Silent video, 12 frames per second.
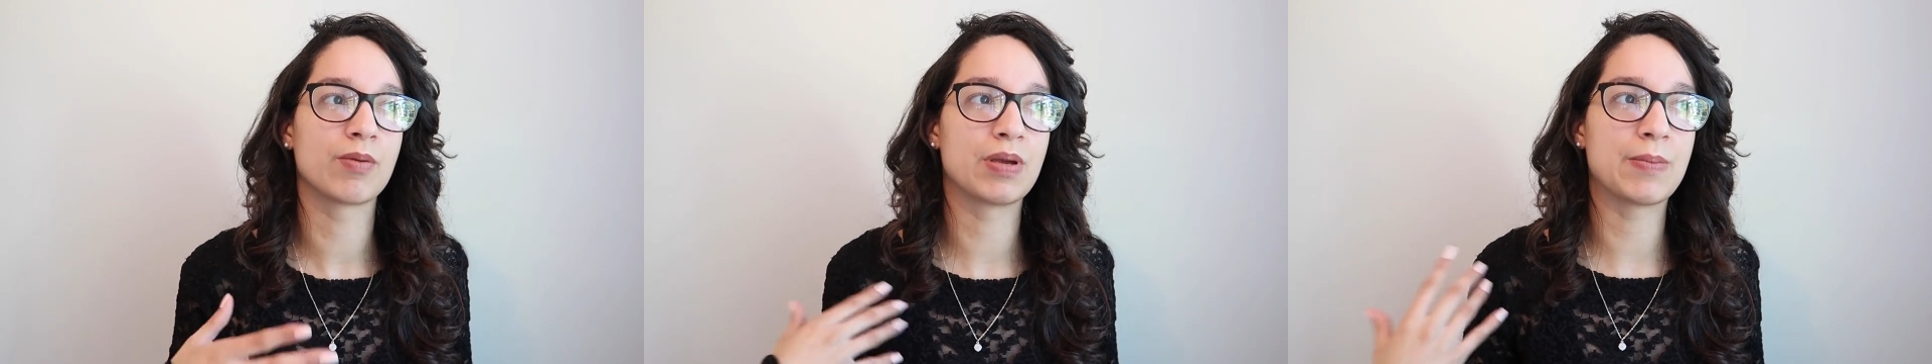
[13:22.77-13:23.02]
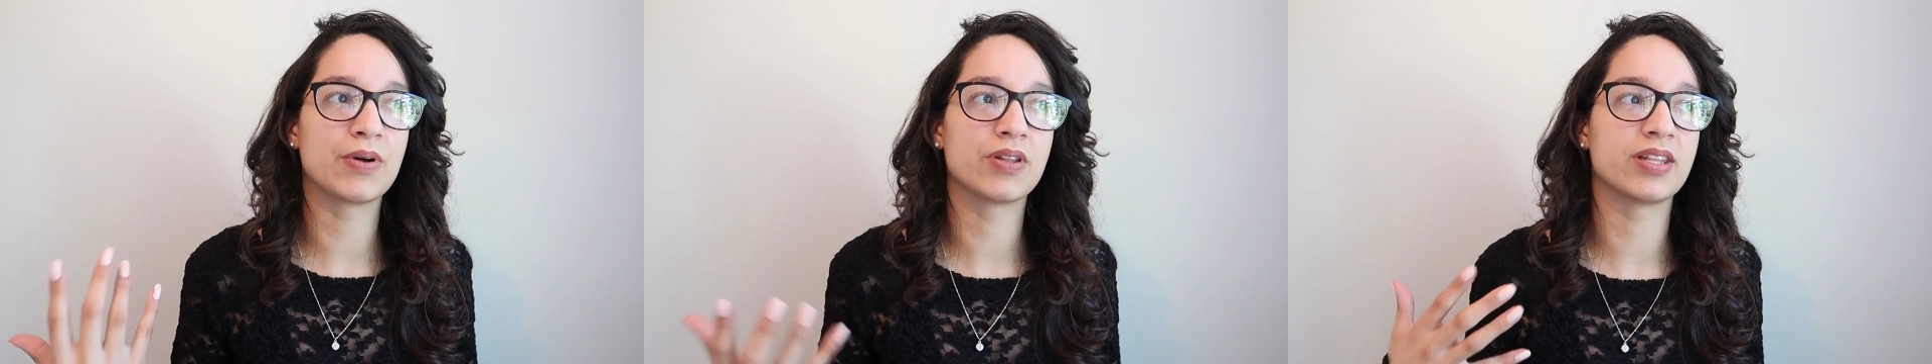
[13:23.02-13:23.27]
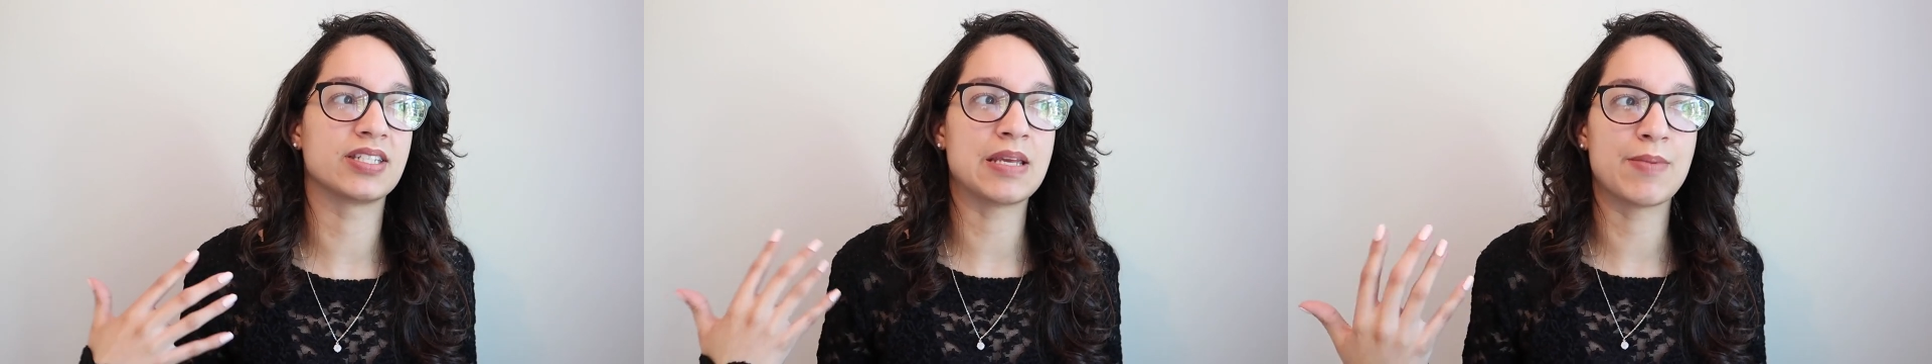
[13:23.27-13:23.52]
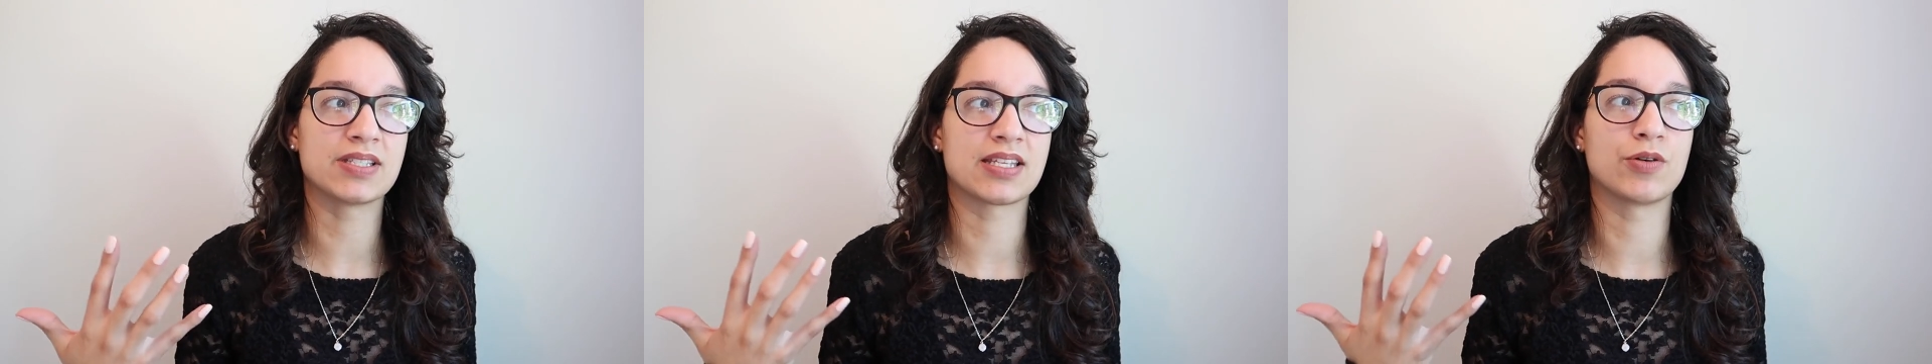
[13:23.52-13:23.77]
people, the
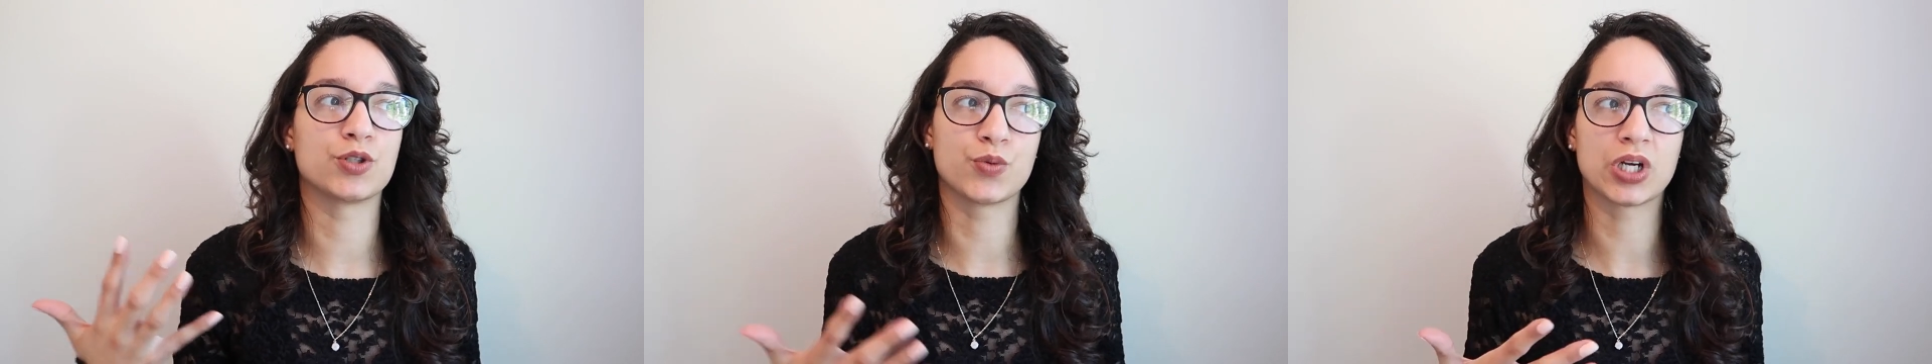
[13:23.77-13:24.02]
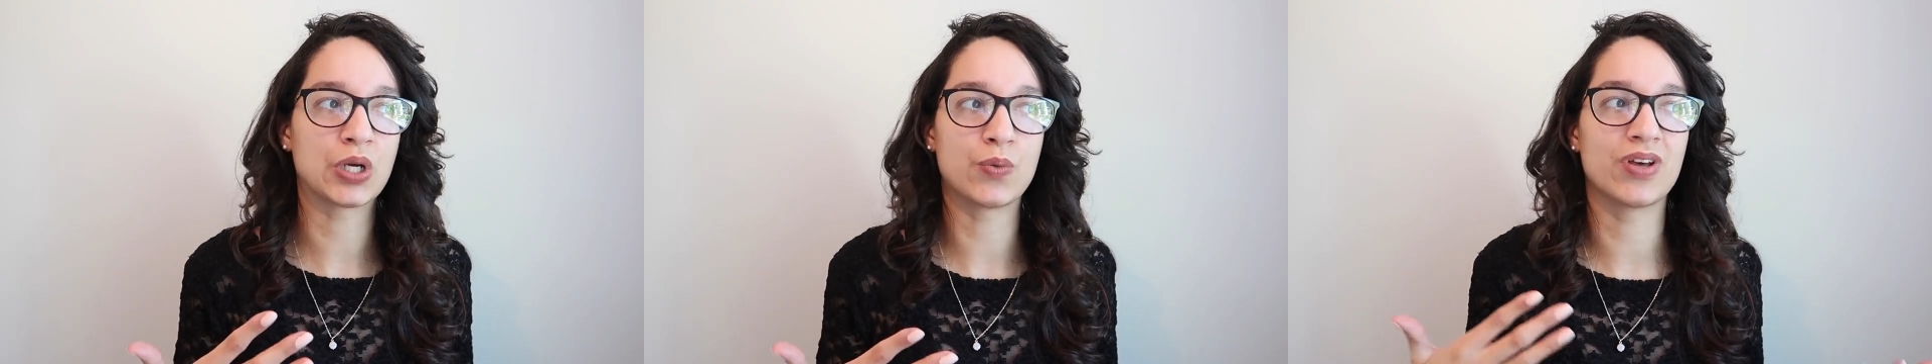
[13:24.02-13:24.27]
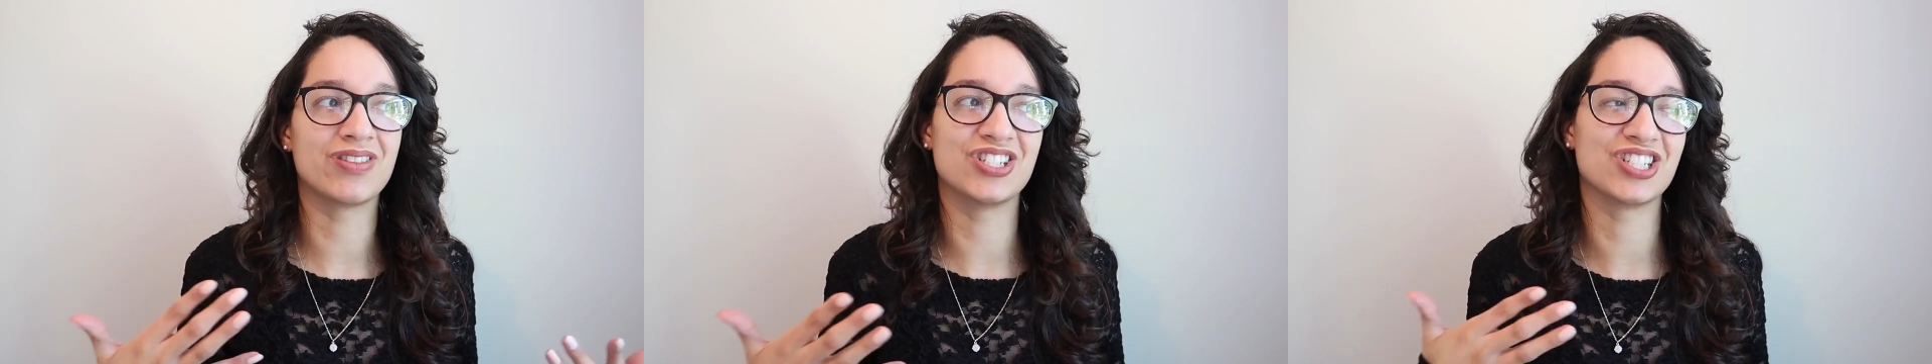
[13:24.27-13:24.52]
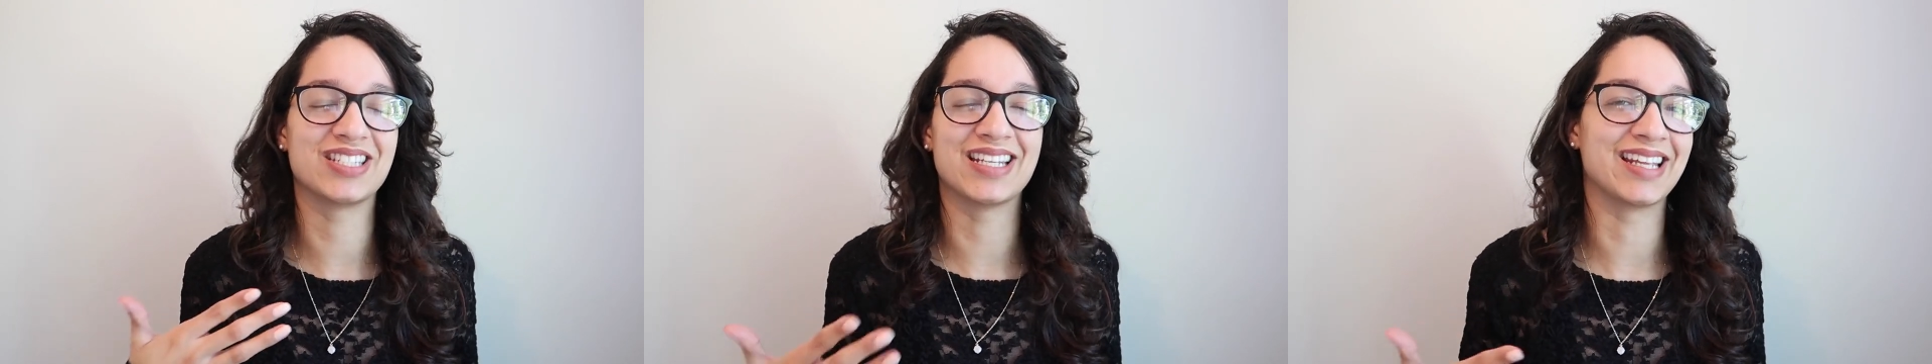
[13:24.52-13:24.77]
teammates that I was working with,
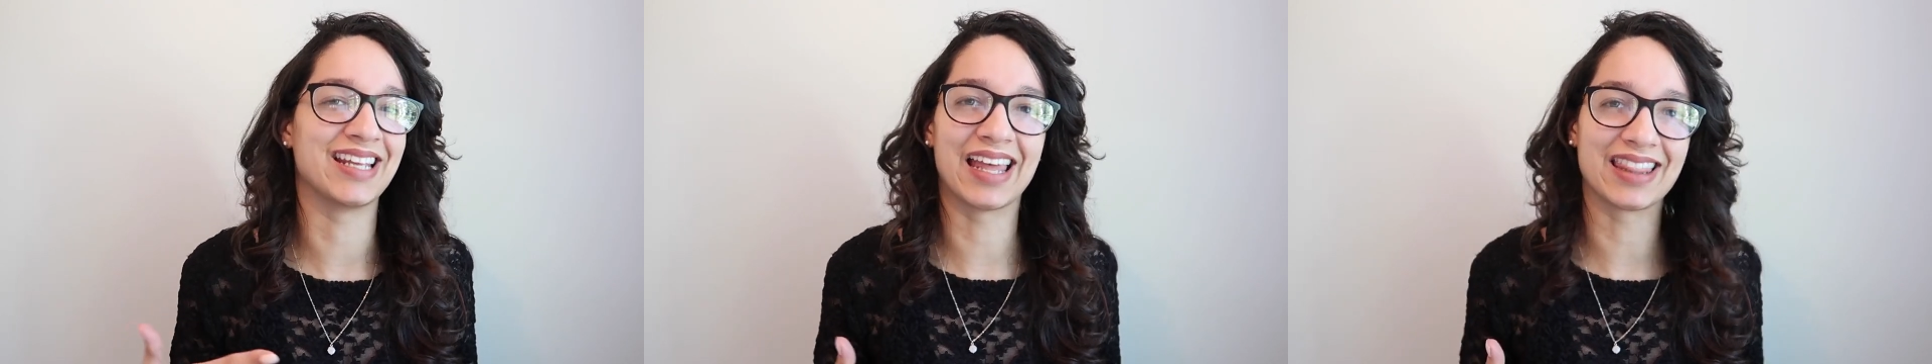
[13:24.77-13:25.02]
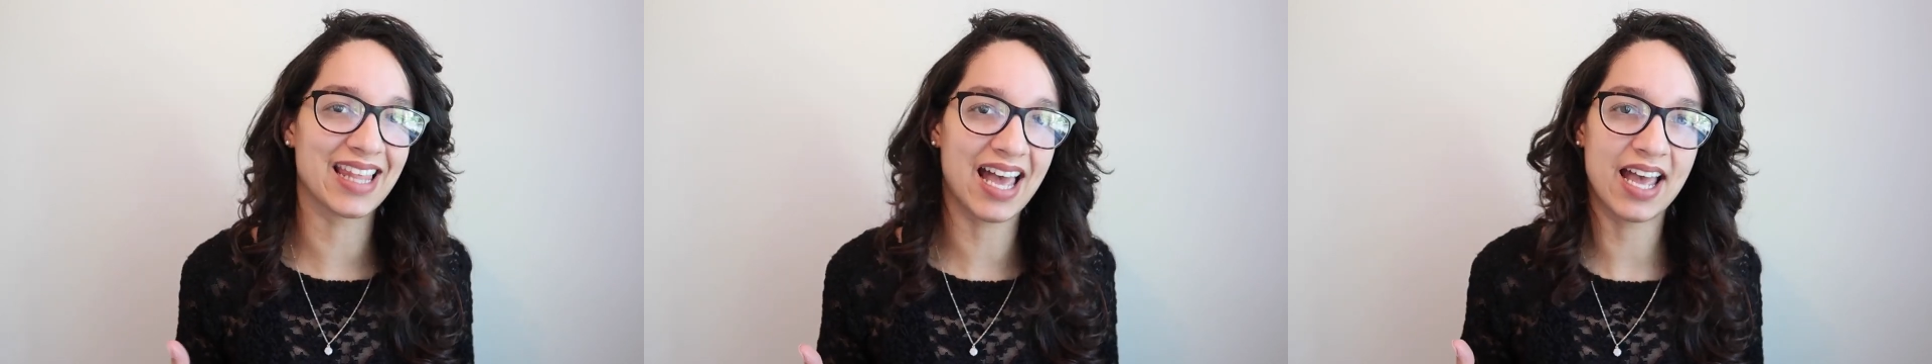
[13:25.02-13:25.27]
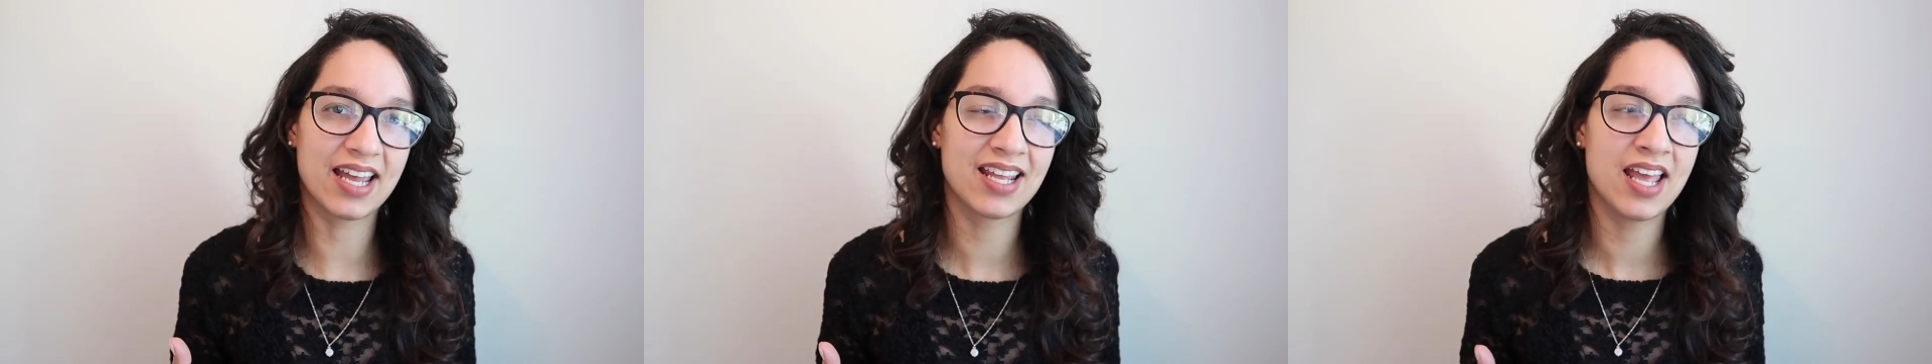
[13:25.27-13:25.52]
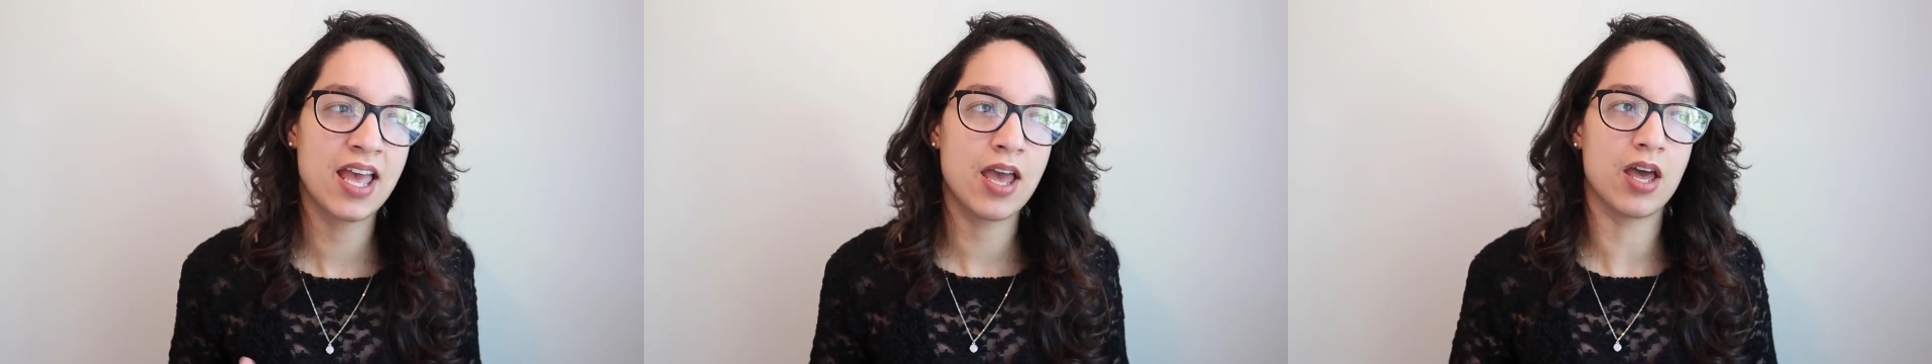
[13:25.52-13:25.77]
just didn't get that.